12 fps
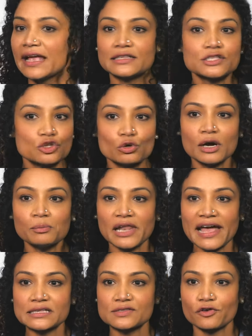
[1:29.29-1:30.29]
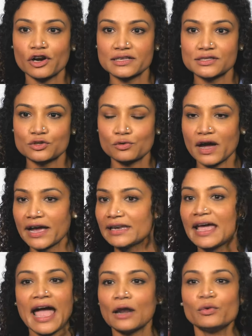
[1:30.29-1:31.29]
It's too complex for us to
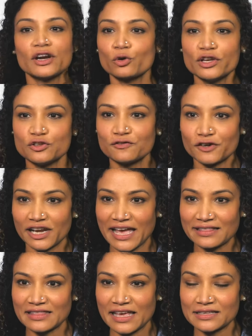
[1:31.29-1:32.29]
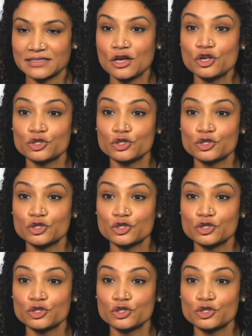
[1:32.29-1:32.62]
write, and we are going to forget things.